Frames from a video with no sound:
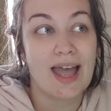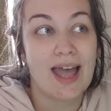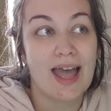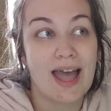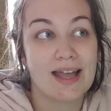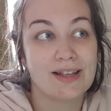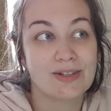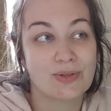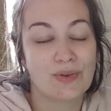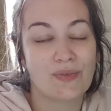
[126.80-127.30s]

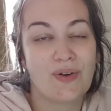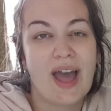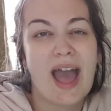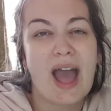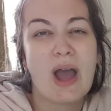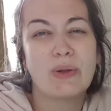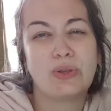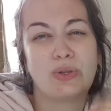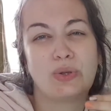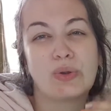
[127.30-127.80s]
sort of
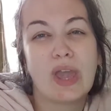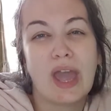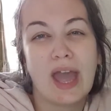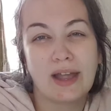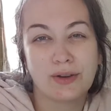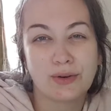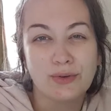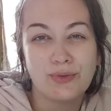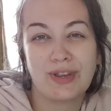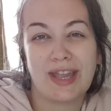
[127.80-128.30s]
how you
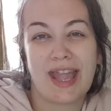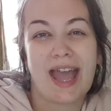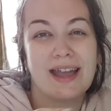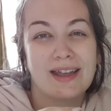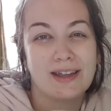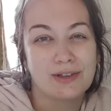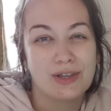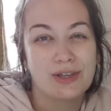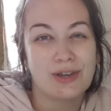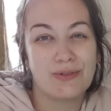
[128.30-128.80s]
can
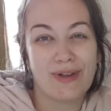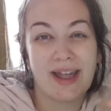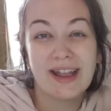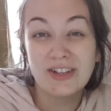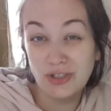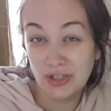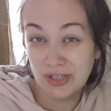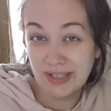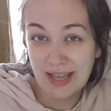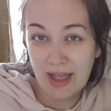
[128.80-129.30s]

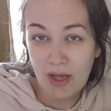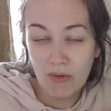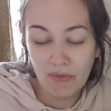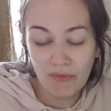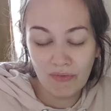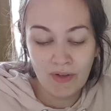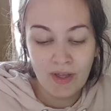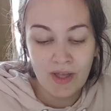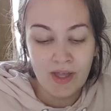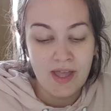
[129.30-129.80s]
correct
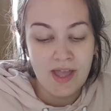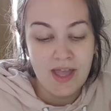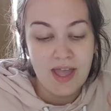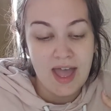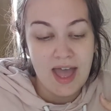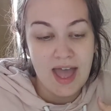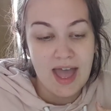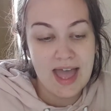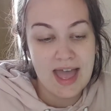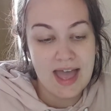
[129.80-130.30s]
yourself,
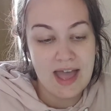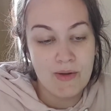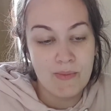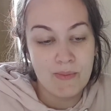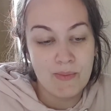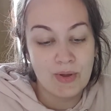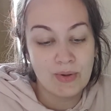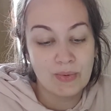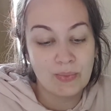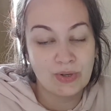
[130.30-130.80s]

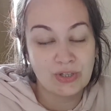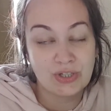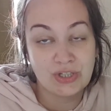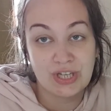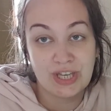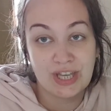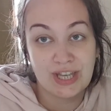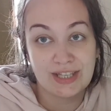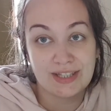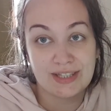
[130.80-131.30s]
which
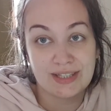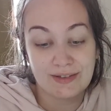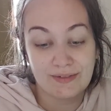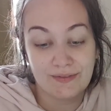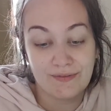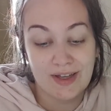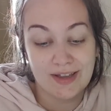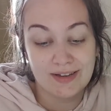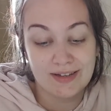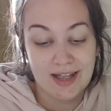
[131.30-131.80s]
is
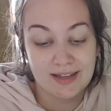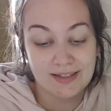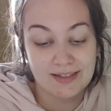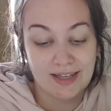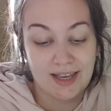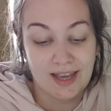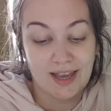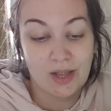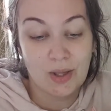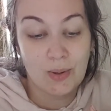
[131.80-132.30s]

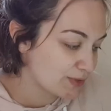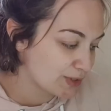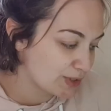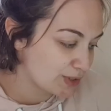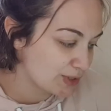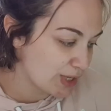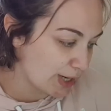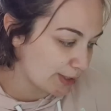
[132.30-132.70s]
fantastic. So,